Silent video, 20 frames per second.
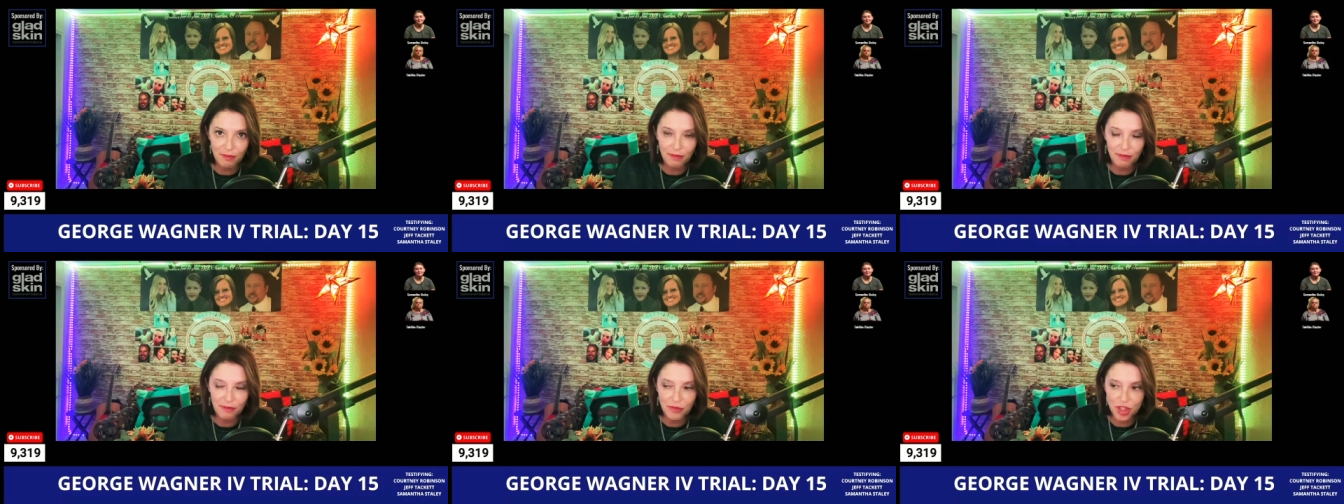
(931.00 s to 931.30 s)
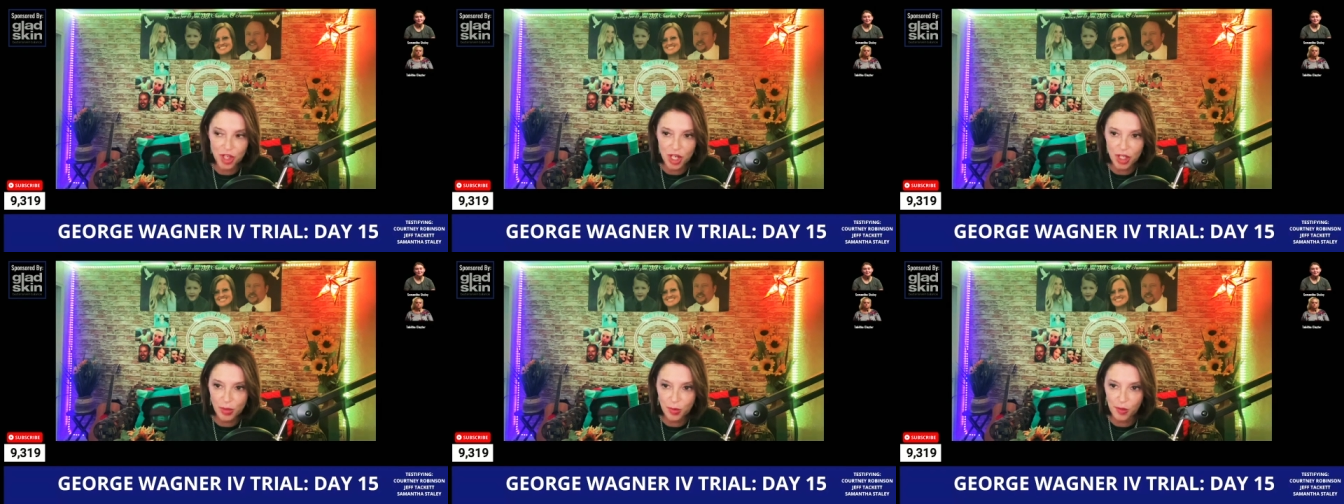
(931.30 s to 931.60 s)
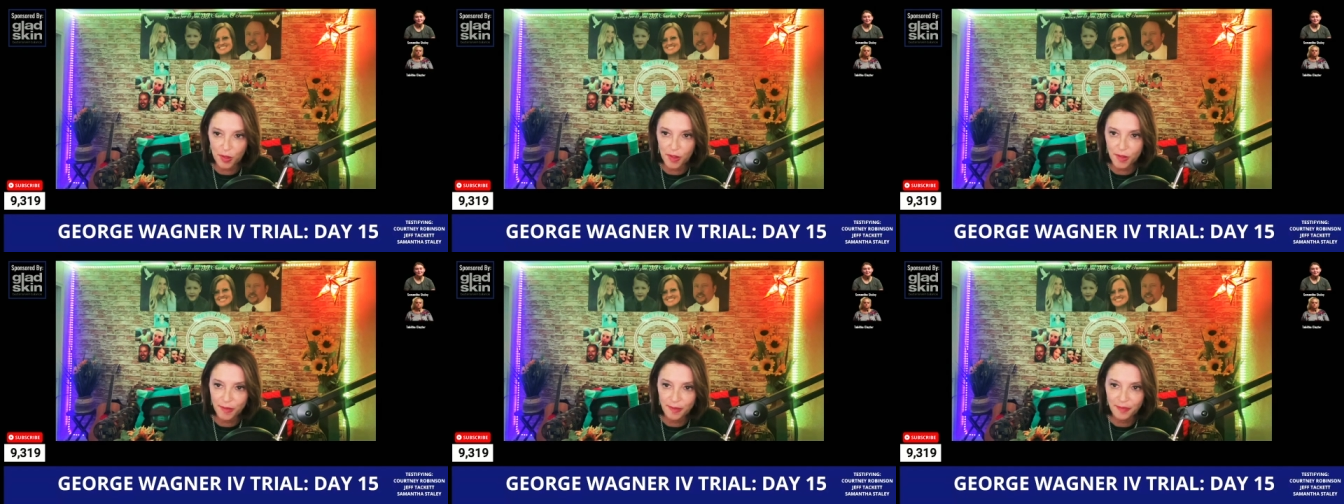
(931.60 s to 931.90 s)
Jake's
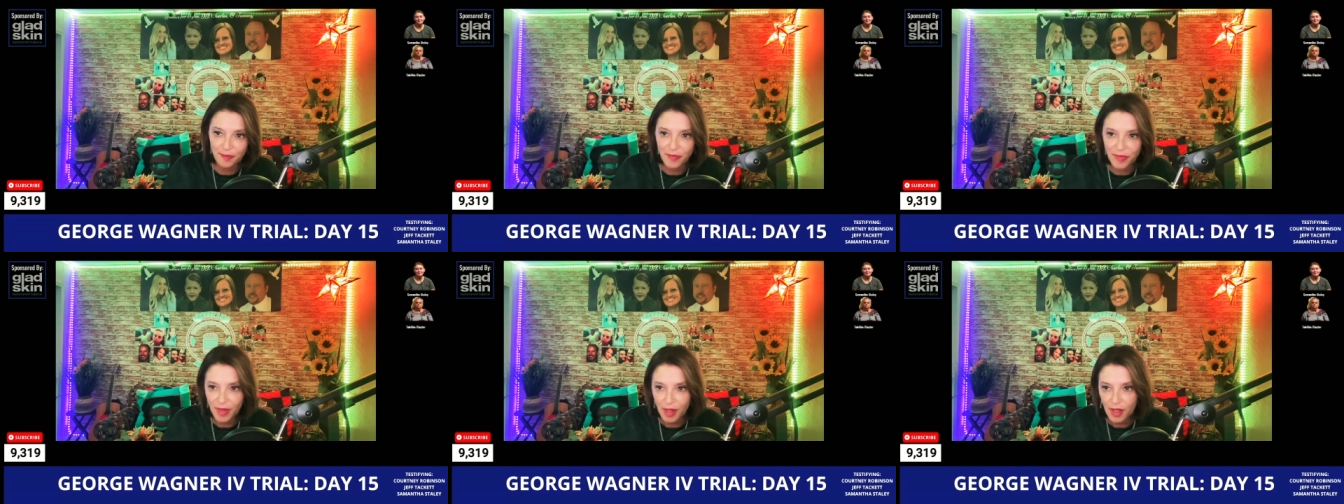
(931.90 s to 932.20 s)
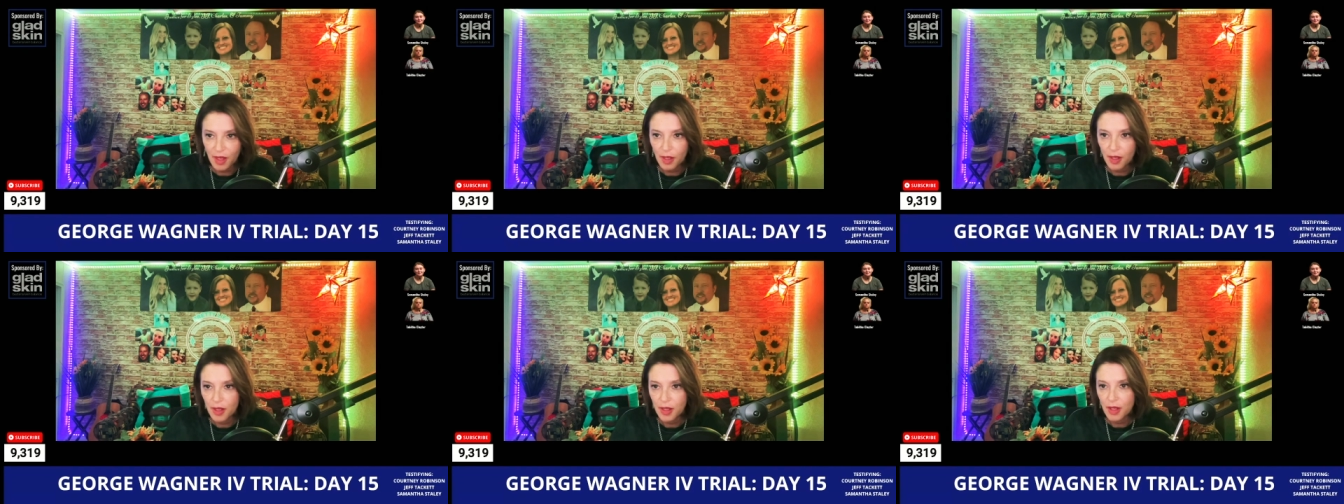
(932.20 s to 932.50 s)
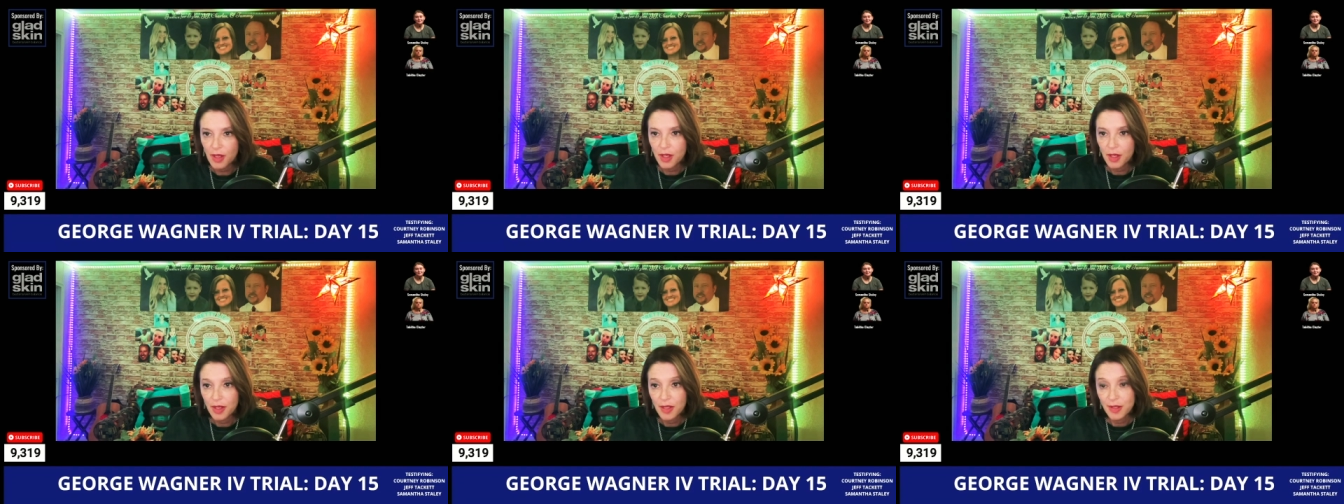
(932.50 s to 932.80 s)
word.
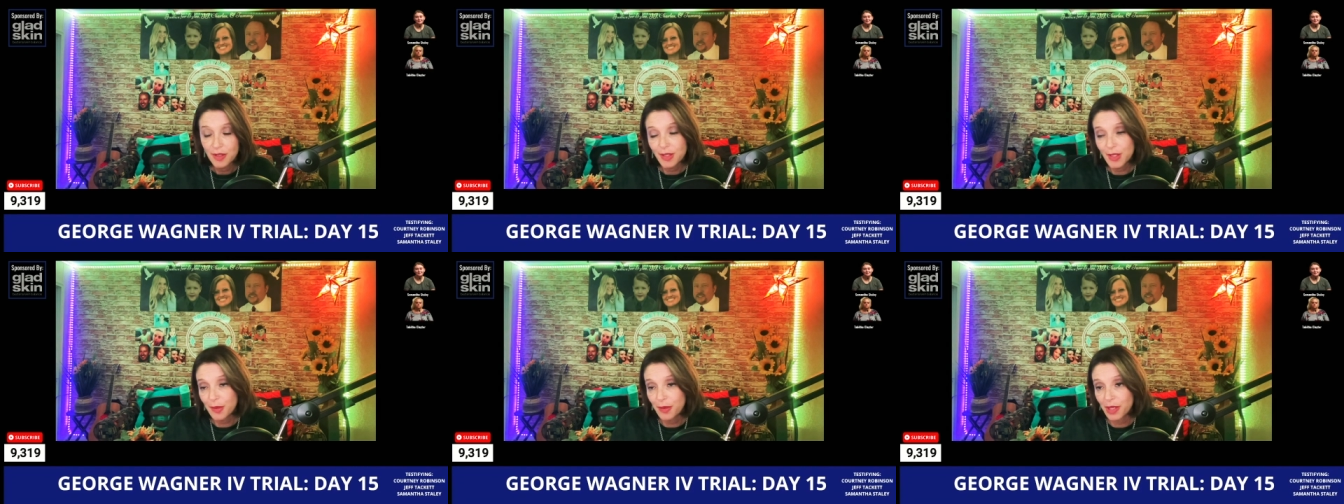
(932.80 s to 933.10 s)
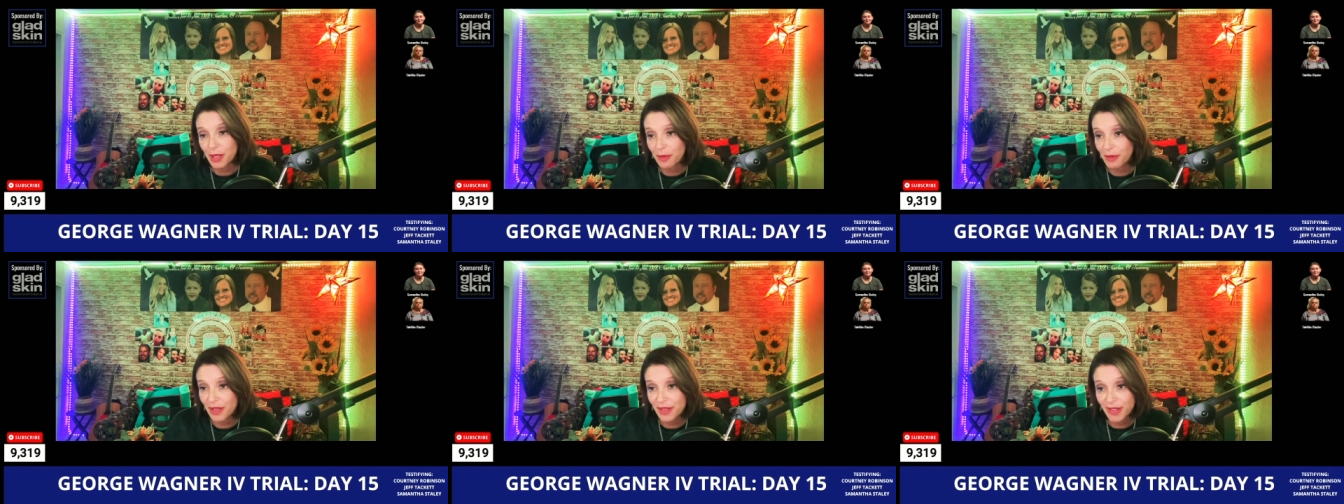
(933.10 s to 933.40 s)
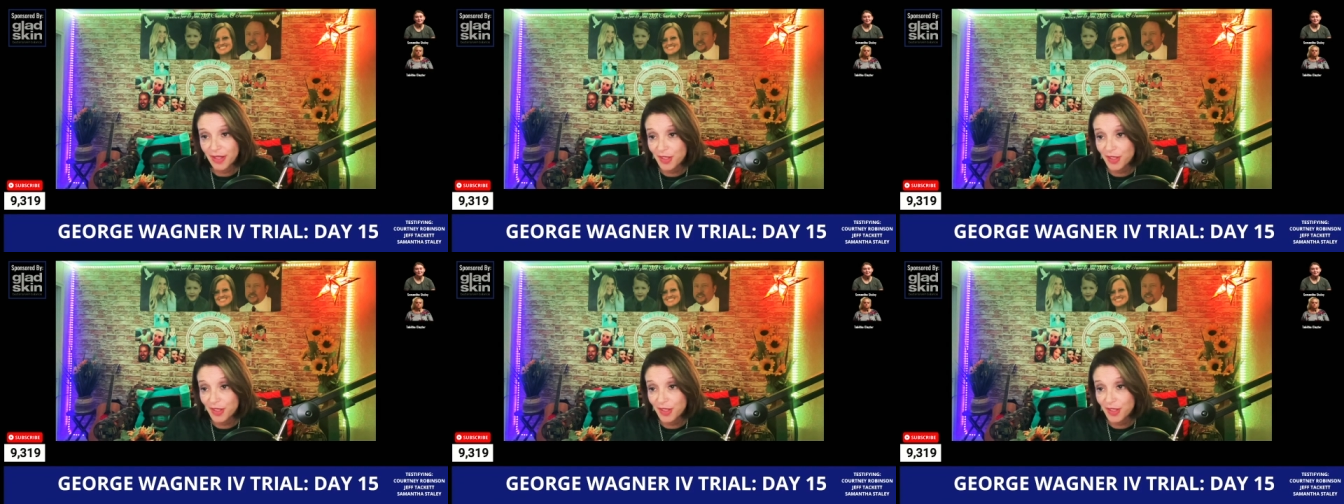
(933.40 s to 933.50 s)
So, anyways,